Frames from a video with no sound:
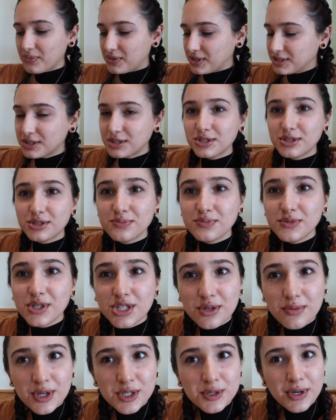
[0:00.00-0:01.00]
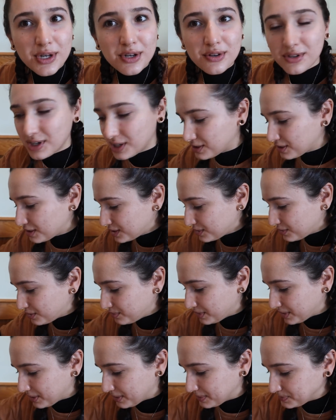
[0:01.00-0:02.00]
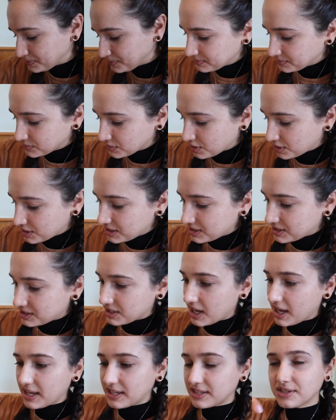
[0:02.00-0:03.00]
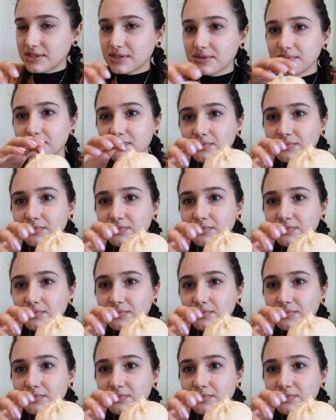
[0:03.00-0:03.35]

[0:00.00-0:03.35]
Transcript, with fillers: These are, these are much bigger than I thought they would be. Look at the size.